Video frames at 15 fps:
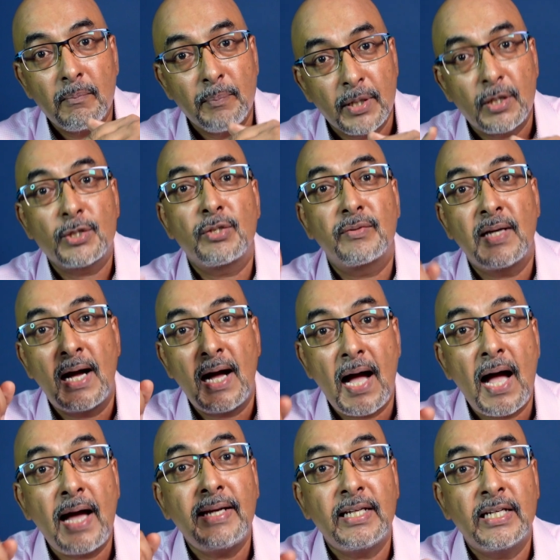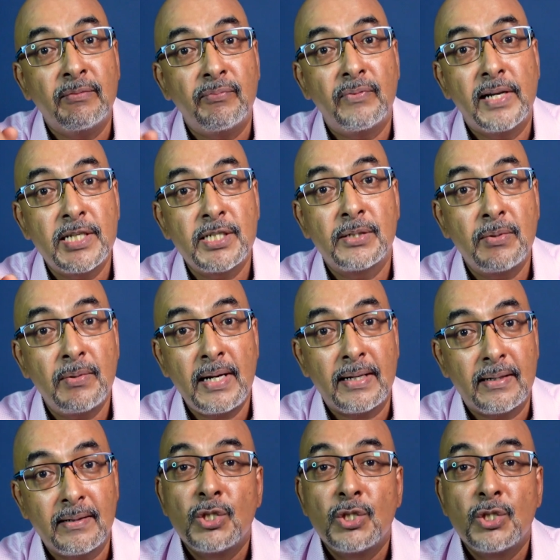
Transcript: because of the high inflation rate.